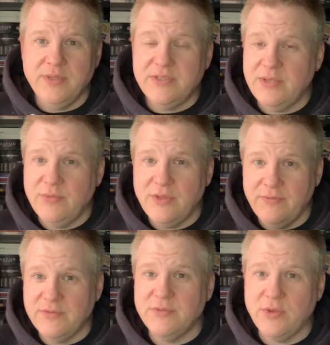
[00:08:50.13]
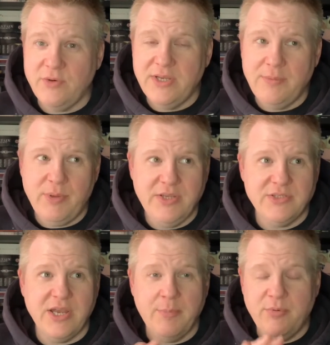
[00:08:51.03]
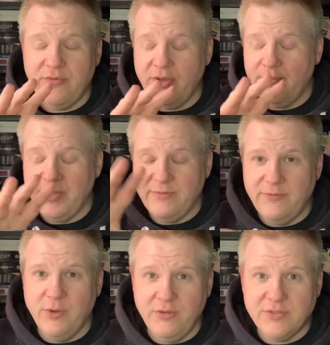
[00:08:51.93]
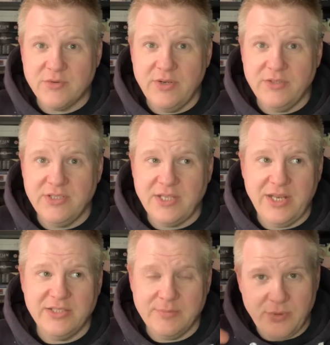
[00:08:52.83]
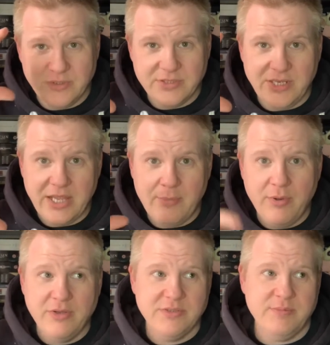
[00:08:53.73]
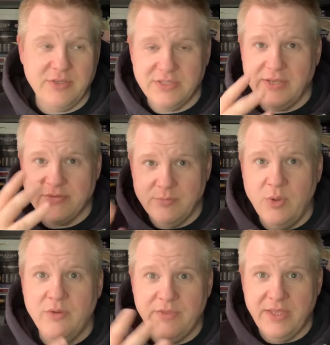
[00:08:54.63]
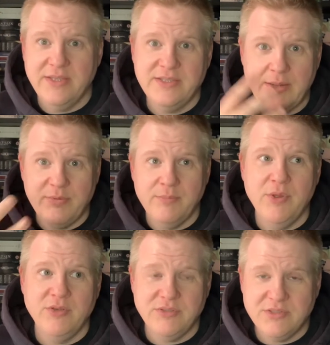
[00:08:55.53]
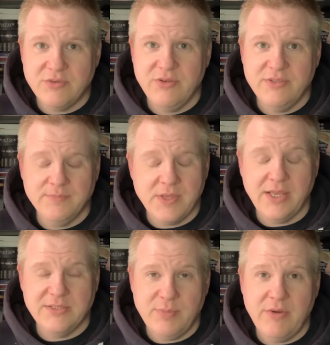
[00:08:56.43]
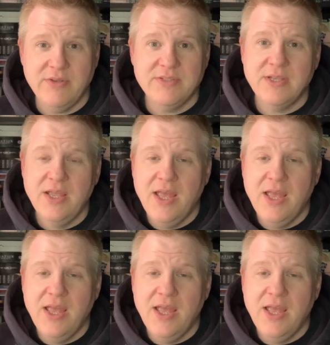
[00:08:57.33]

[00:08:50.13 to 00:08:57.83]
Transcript: Same with if it's a 3D picture, I prefer it to be in full screen on your telly as opposed to the letterbox, because it gives more of the in-depth immersion screen experience.